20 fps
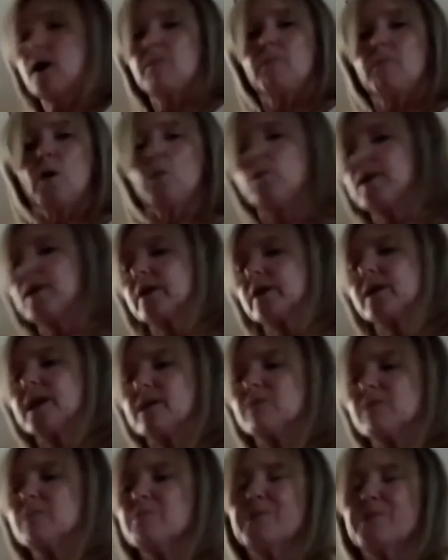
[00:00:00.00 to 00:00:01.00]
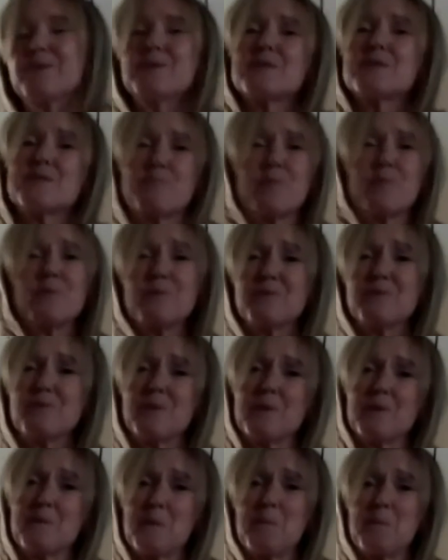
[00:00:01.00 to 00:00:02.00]
We could even put a
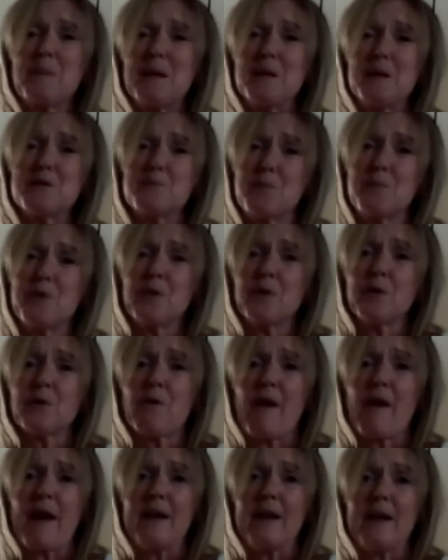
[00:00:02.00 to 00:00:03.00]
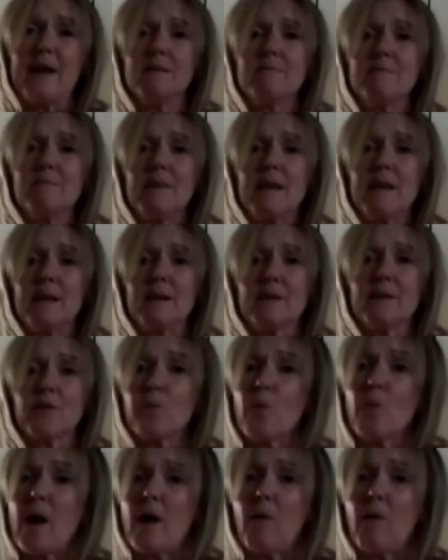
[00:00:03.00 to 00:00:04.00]
spoonful of the peach puree in as
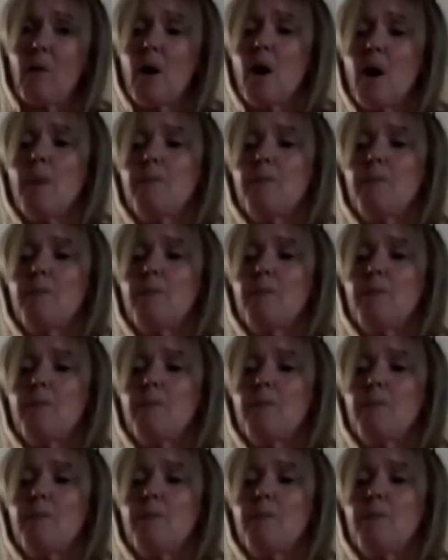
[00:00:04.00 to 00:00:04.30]
well.